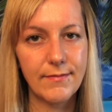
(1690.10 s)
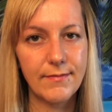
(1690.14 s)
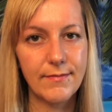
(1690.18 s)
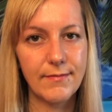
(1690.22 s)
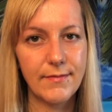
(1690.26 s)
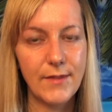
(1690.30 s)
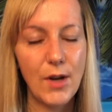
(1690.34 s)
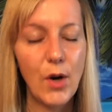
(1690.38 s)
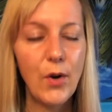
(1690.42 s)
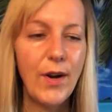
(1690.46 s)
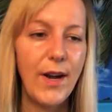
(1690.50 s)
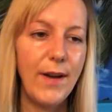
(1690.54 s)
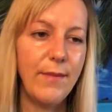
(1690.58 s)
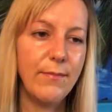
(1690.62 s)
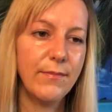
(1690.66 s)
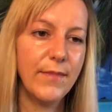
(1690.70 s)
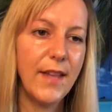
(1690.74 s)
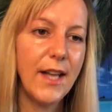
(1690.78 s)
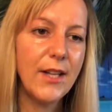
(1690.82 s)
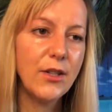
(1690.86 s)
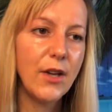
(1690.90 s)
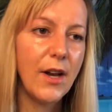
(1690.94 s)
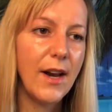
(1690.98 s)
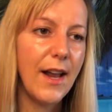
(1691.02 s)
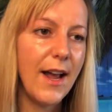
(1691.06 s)
Okay,
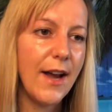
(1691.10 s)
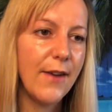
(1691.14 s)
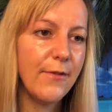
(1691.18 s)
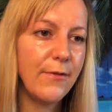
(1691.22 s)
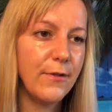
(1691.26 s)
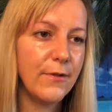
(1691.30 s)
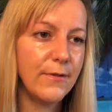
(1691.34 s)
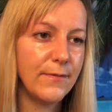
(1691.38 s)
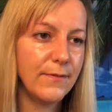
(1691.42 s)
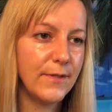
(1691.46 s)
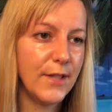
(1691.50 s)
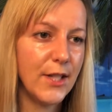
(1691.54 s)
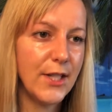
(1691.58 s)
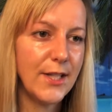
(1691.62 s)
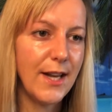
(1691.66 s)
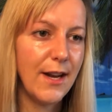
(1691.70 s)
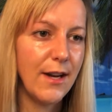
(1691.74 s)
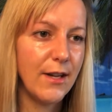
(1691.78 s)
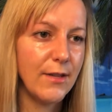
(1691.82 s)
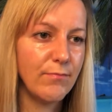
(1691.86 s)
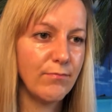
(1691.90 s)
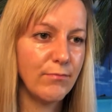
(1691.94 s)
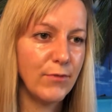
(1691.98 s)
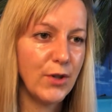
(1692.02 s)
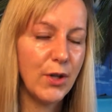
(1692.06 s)
that's all I have to
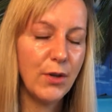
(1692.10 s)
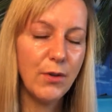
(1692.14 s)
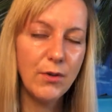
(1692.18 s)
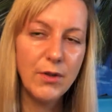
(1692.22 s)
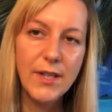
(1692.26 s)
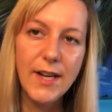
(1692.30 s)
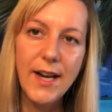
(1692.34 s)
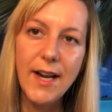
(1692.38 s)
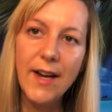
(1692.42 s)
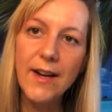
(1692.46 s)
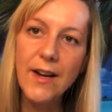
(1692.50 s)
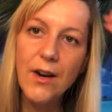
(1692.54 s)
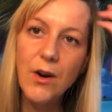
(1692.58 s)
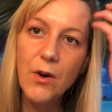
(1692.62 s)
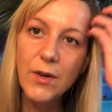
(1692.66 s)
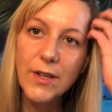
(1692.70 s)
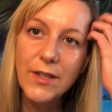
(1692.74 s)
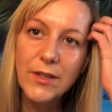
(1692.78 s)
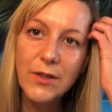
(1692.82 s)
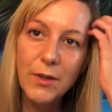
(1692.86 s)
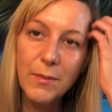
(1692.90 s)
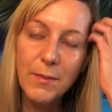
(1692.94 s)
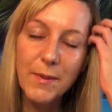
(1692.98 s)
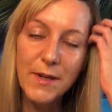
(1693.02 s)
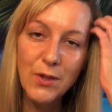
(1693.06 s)
say to you today, and it only
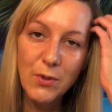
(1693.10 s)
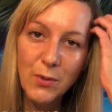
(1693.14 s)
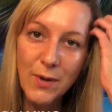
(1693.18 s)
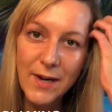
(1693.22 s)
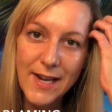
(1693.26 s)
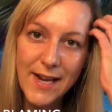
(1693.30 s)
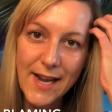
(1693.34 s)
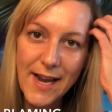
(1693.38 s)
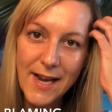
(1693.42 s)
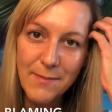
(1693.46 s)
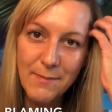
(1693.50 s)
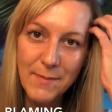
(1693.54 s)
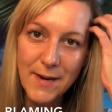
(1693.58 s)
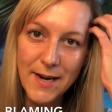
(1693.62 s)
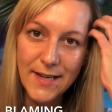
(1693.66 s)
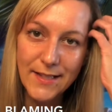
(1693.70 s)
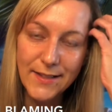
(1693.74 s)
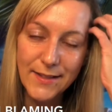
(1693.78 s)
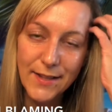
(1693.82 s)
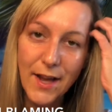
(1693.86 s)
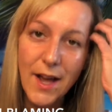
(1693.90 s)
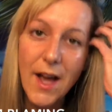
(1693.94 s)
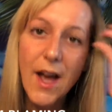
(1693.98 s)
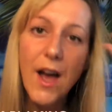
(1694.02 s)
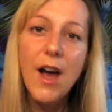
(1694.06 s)
took me 28
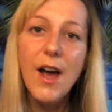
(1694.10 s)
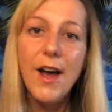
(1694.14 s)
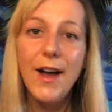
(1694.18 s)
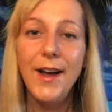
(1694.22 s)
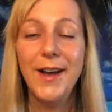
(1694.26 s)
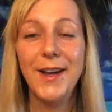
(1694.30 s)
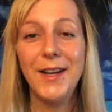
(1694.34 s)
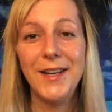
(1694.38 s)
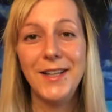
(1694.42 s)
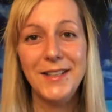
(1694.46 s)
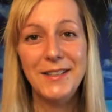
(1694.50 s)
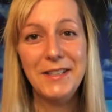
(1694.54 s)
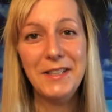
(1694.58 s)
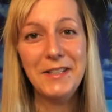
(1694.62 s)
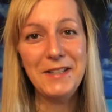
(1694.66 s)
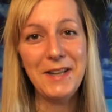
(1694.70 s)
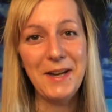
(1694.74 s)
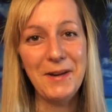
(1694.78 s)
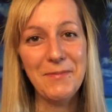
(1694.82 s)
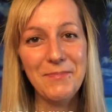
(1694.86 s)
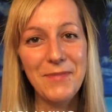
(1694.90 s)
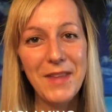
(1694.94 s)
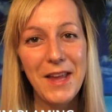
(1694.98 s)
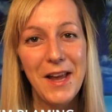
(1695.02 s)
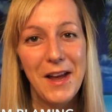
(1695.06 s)
minutes to
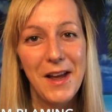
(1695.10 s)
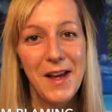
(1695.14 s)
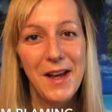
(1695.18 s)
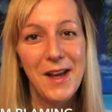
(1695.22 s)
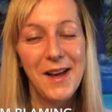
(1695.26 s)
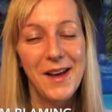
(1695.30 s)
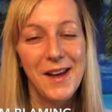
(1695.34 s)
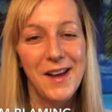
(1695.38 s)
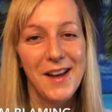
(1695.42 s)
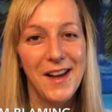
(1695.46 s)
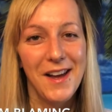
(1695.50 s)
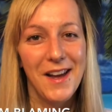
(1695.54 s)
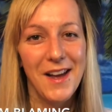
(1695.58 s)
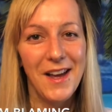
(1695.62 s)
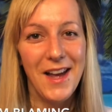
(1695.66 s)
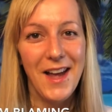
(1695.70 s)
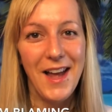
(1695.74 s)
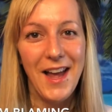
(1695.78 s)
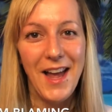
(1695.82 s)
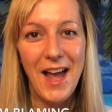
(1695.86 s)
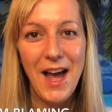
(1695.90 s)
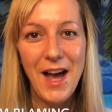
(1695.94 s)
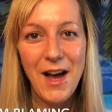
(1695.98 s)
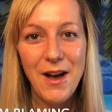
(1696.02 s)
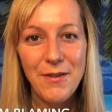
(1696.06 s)
say.
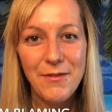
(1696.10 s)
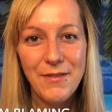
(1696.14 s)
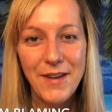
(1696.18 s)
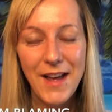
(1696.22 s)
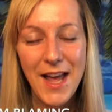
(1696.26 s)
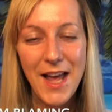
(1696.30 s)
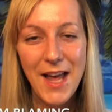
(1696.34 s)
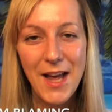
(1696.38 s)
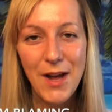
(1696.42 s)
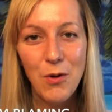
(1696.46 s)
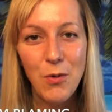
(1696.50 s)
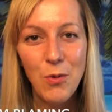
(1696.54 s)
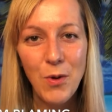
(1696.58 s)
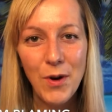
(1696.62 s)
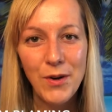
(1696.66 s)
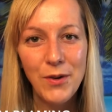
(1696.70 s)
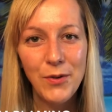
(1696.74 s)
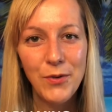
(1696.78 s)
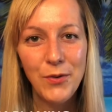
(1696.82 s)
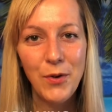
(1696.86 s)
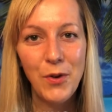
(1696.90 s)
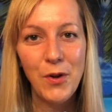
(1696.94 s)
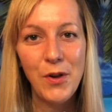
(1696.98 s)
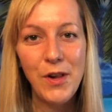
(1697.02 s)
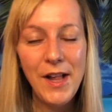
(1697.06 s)
Have a
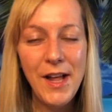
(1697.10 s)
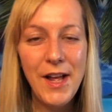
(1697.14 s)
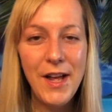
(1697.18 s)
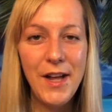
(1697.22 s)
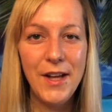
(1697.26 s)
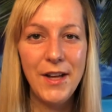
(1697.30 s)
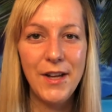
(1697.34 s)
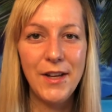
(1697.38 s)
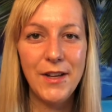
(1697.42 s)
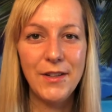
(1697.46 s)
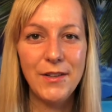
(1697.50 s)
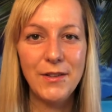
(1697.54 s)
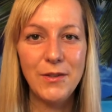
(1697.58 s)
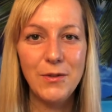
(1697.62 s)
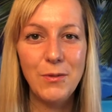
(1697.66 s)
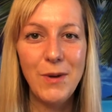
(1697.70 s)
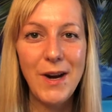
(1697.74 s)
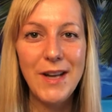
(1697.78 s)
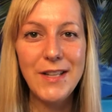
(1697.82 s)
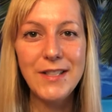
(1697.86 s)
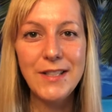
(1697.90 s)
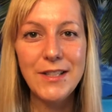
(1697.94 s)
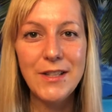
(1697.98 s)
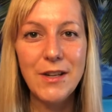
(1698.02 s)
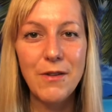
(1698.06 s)
wonderful
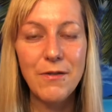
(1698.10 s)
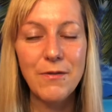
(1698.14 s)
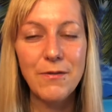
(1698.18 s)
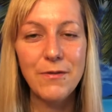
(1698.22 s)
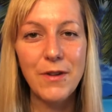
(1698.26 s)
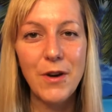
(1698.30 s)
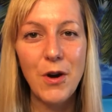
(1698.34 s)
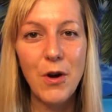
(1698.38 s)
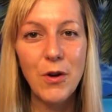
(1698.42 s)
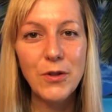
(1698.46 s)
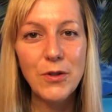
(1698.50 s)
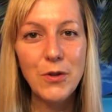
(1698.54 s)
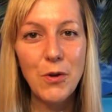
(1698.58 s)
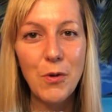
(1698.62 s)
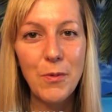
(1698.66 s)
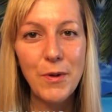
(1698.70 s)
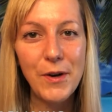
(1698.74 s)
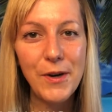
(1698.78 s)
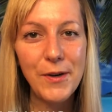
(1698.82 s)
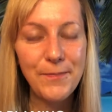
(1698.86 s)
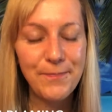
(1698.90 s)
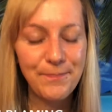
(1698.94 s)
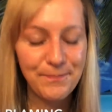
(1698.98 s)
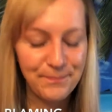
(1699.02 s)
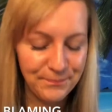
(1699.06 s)
rest of
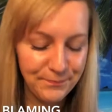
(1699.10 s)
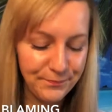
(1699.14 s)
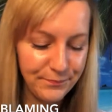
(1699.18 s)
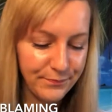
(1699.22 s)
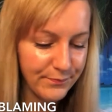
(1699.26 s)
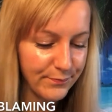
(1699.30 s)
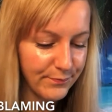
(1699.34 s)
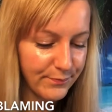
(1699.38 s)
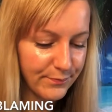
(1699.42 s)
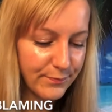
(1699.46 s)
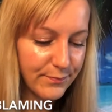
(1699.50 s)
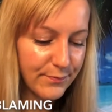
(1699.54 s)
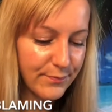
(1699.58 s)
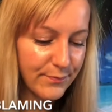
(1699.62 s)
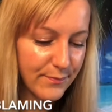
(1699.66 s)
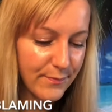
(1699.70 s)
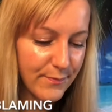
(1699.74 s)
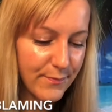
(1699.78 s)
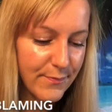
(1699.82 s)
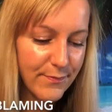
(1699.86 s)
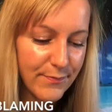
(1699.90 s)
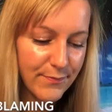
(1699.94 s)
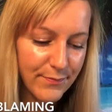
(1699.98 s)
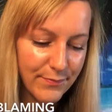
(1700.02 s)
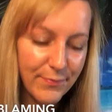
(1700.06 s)
October.
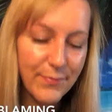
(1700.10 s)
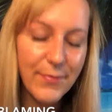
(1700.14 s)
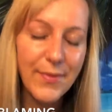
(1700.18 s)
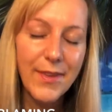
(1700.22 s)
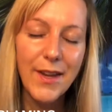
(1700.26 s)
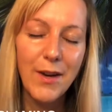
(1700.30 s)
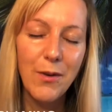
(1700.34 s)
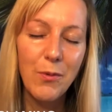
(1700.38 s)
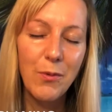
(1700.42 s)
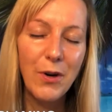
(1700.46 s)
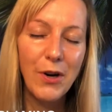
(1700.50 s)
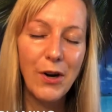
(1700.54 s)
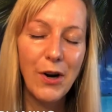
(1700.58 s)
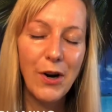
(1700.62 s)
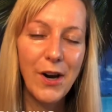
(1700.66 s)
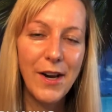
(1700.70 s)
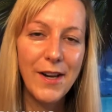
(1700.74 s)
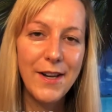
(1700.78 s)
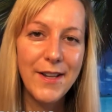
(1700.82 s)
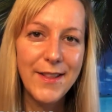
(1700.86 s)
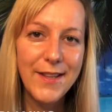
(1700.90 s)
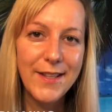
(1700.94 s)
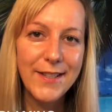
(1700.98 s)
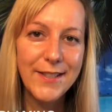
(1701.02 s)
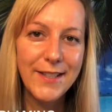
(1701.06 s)
We're all
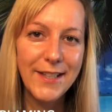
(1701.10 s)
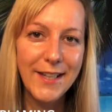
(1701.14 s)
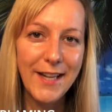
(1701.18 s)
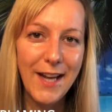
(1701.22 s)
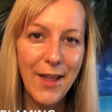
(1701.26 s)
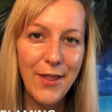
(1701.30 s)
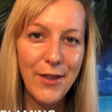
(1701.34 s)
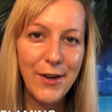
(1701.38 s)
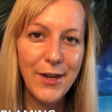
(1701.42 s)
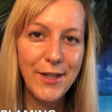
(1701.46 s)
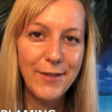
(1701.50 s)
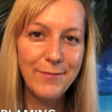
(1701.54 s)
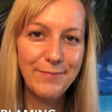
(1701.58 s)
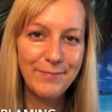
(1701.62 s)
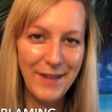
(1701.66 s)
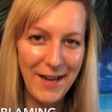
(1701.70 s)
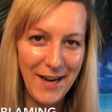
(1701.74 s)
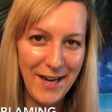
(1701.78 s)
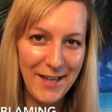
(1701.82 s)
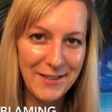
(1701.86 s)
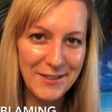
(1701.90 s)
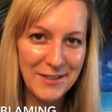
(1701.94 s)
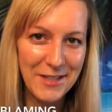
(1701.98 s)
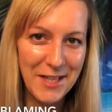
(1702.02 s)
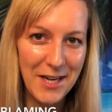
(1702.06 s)
in this together,
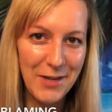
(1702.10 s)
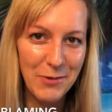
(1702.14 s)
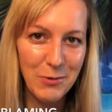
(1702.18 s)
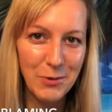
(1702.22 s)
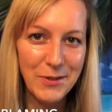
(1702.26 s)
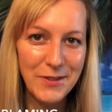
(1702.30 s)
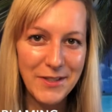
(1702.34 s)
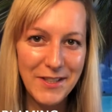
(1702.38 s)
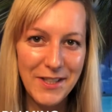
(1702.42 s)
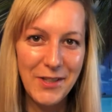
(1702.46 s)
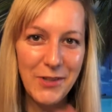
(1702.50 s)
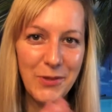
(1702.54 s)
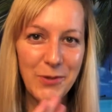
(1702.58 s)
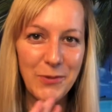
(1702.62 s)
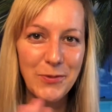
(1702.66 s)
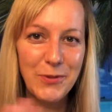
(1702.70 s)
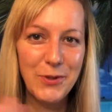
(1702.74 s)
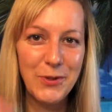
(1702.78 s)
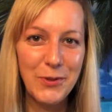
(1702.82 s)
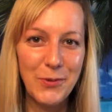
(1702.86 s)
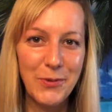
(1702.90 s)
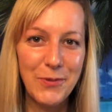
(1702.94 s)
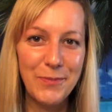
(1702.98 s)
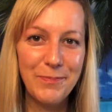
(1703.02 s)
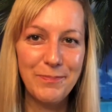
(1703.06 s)
and I will see you
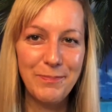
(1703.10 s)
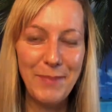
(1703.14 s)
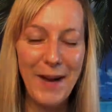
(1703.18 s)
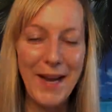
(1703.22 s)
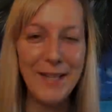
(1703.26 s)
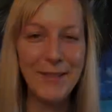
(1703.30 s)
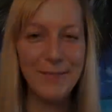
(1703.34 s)
soon. Bye.